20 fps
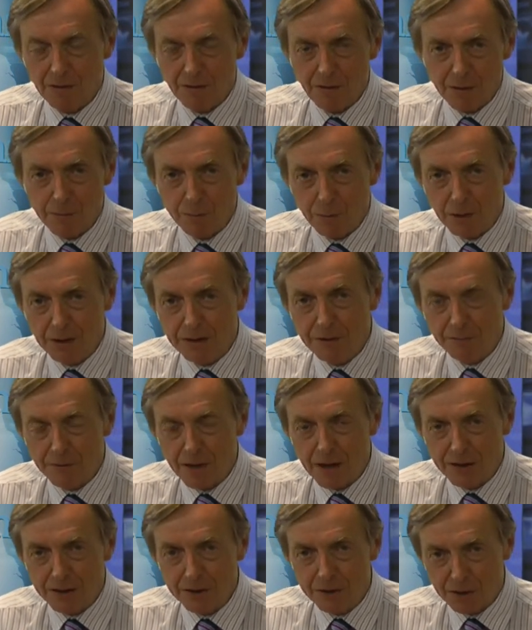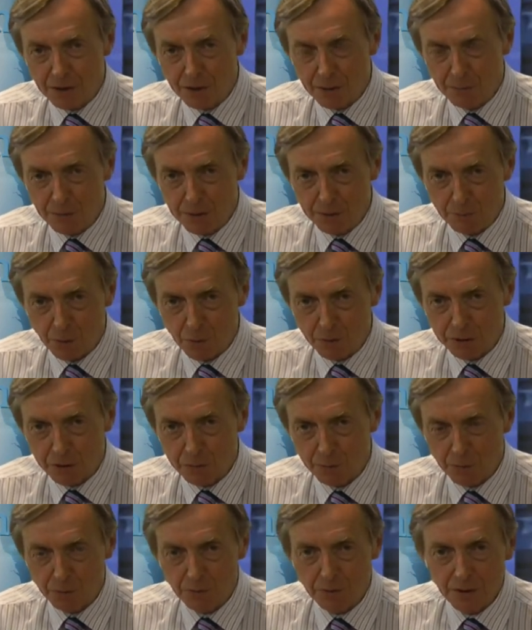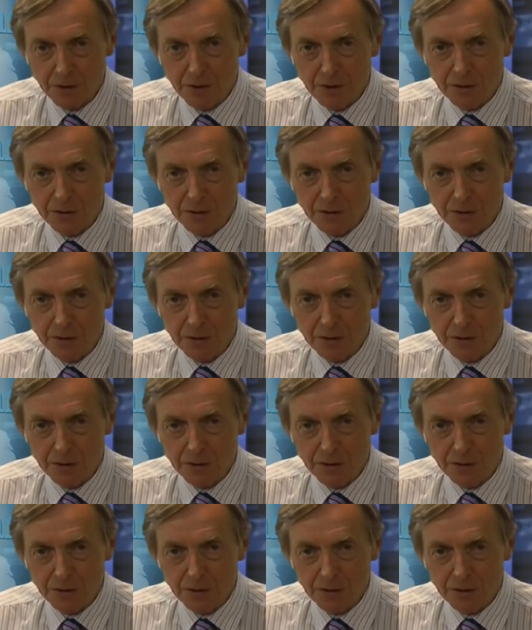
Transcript: I believe that is going to be possible.